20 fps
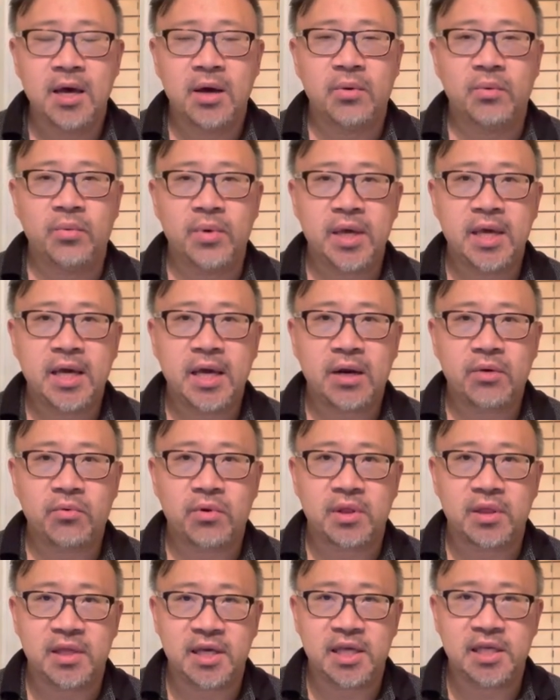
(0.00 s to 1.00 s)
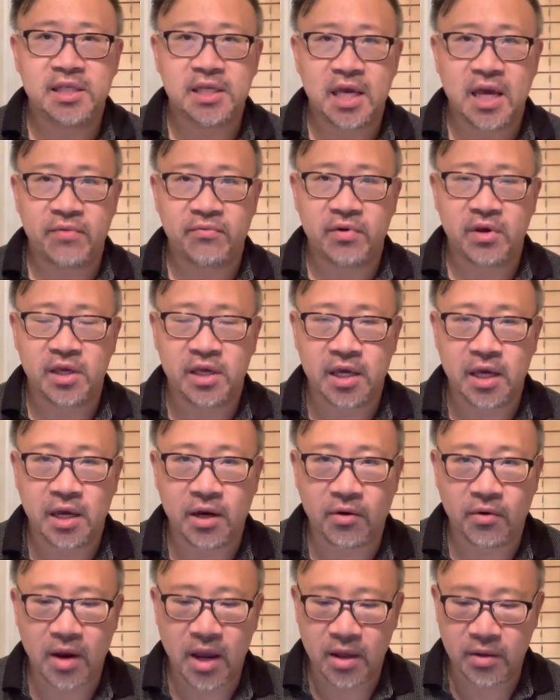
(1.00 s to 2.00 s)
we get a release every
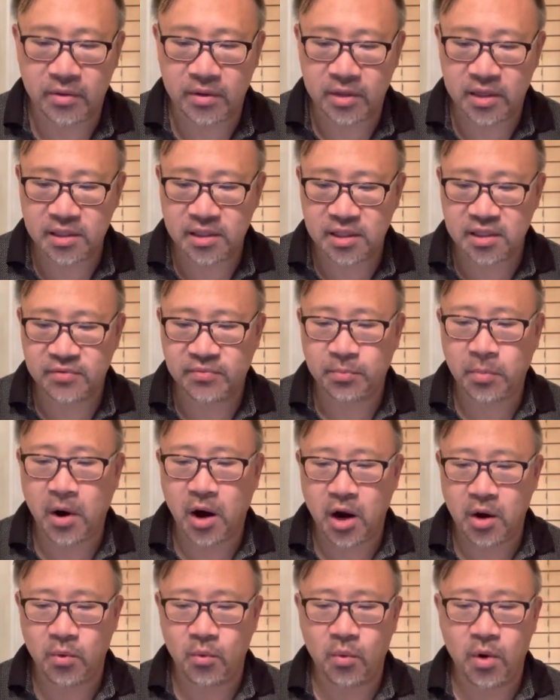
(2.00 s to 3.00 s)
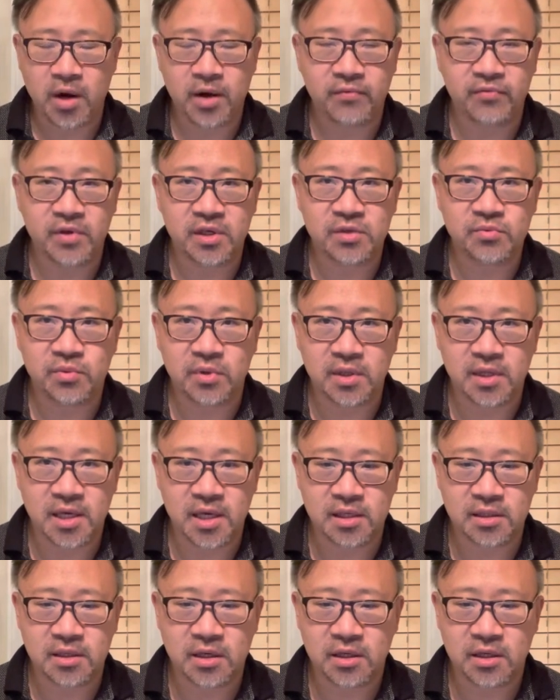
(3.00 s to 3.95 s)
year, and this is part one of this release.